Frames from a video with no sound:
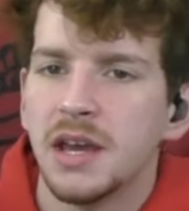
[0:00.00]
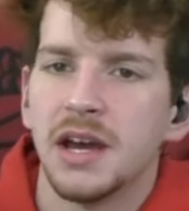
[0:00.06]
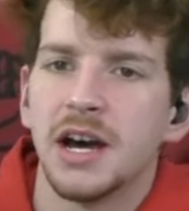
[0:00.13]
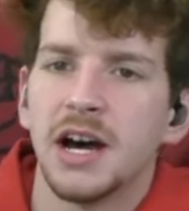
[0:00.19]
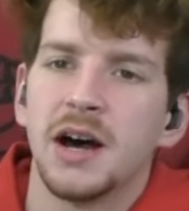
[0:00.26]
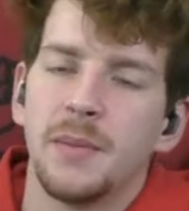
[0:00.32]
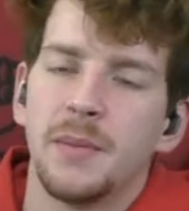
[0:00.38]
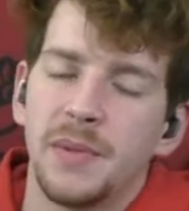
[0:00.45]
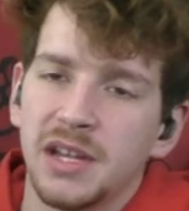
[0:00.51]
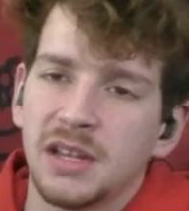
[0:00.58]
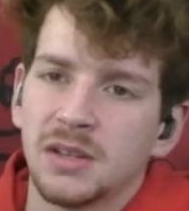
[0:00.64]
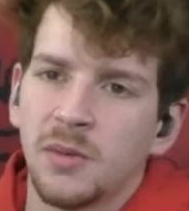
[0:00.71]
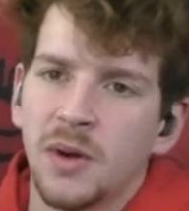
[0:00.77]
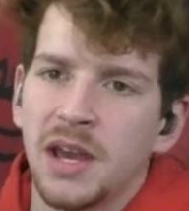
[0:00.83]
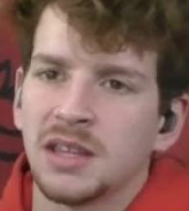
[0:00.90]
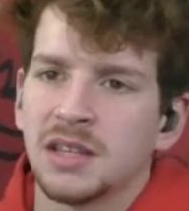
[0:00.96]
But either
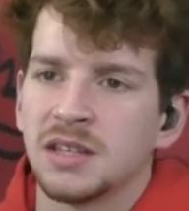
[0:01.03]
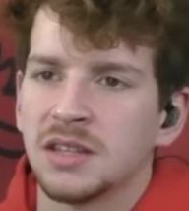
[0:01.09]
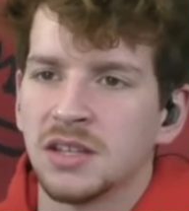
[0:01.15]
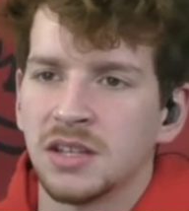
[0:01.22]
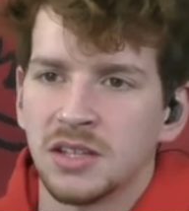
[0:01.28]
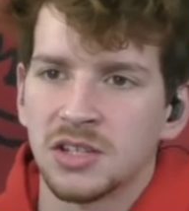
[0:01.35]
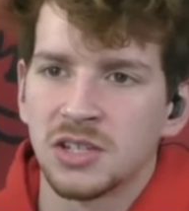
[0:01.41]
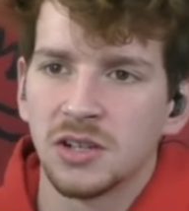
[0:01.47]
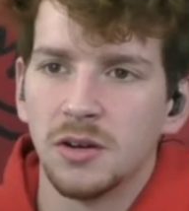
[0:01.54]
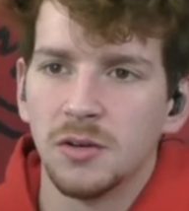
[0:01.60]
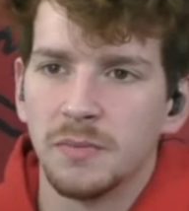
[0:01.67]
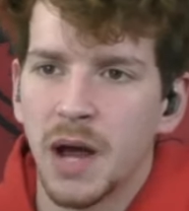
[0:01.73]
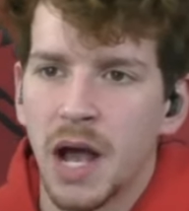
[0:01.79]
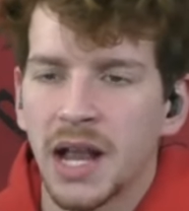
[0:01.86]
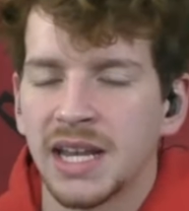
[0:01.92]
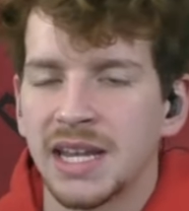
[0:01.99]
way, the sole
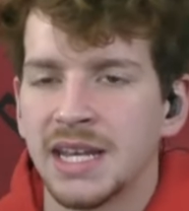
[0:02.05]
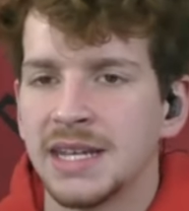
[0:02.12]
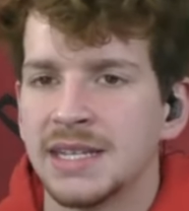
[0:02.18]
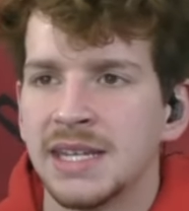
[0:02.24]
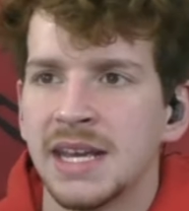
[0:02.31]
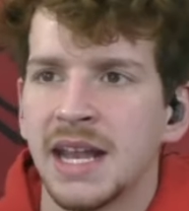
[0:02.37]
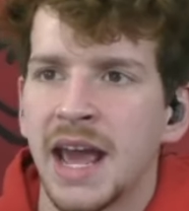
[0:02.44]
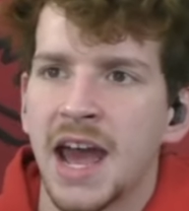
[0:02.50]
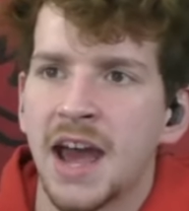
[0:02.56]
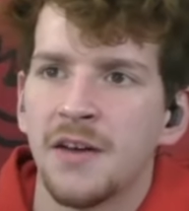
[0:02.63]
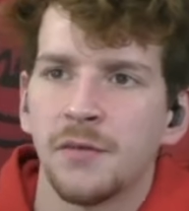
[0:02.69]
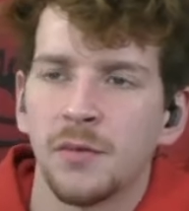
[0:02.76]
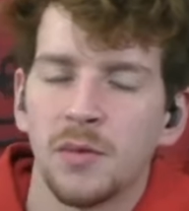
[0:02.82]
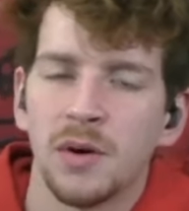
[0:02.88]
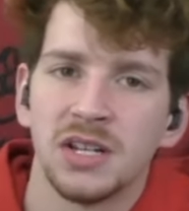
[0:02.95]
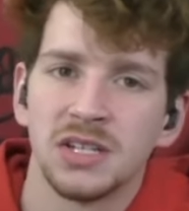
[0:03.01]
bucket he did have
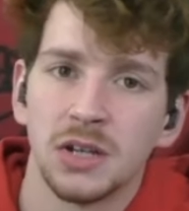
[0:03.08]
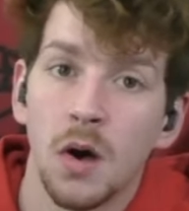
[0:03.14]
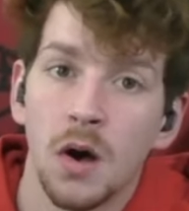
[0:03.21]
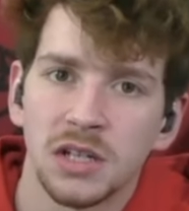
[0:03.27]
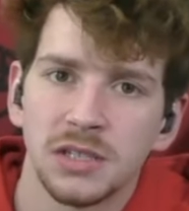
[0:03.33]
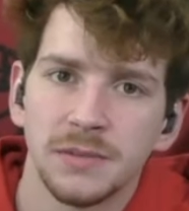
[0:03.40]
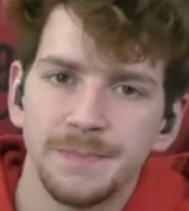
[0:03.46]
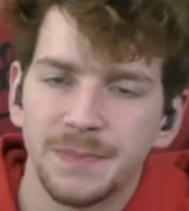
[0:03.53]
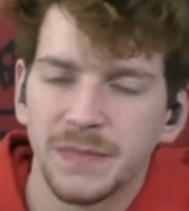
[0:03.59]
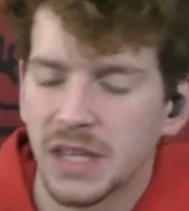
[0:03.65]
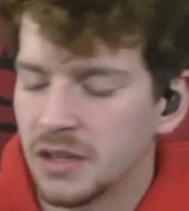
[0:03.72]
was awesome.